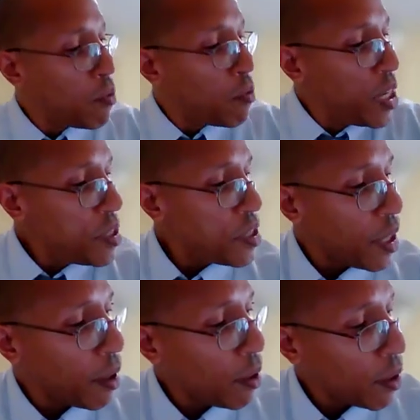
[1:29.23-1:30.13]

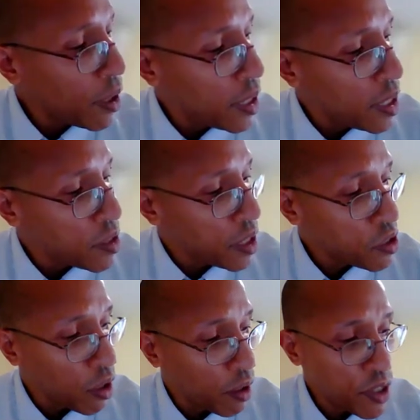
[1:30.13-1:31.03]
Retail is a
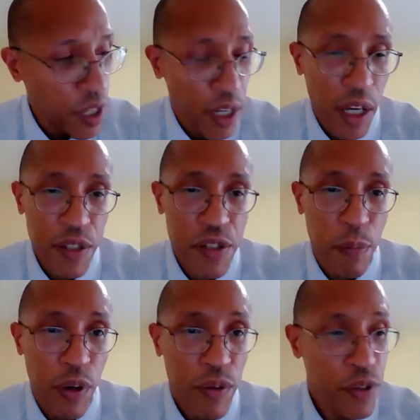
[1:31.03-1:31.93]
service to
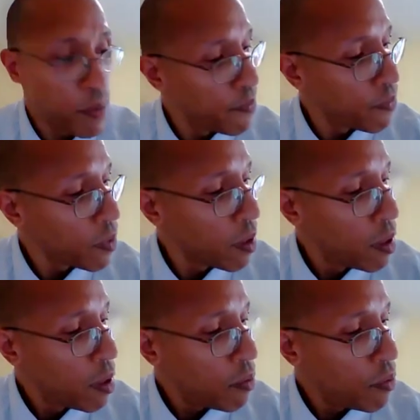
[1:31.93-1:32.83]
customers.
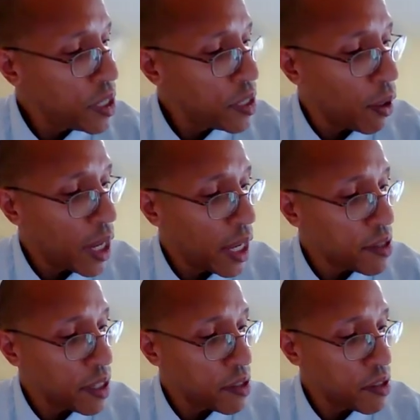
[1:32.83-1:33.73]
Retail
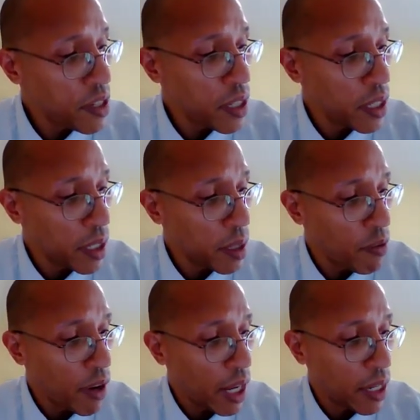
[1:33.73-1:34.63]
has consistently
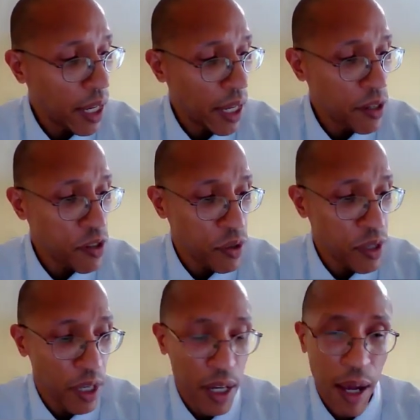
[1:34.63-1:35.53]
provided answers
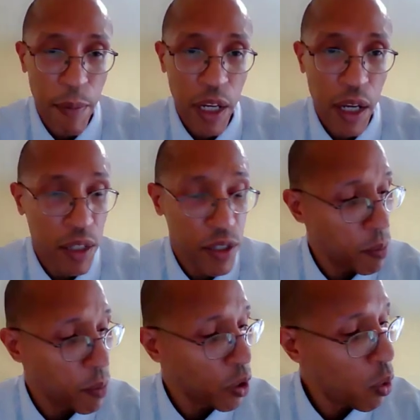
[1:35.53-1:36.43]
to common
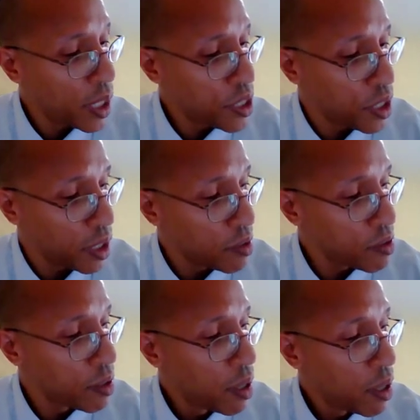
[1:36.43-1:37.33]
customer
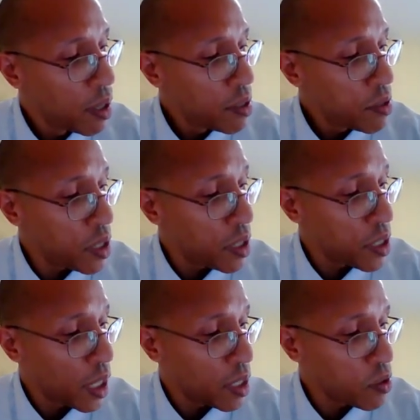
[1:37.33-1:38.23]
questions, such
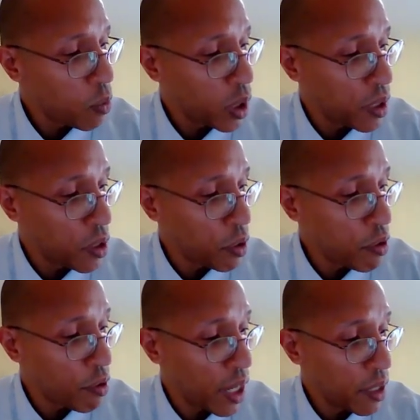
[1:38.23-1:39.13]
as what do you
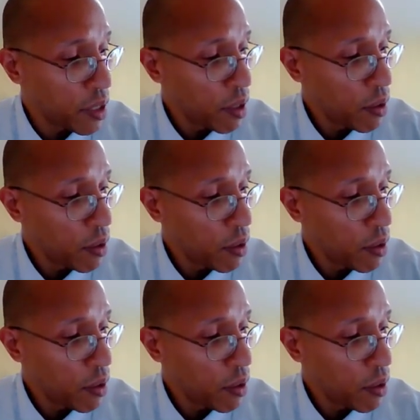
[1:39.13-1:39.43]
create?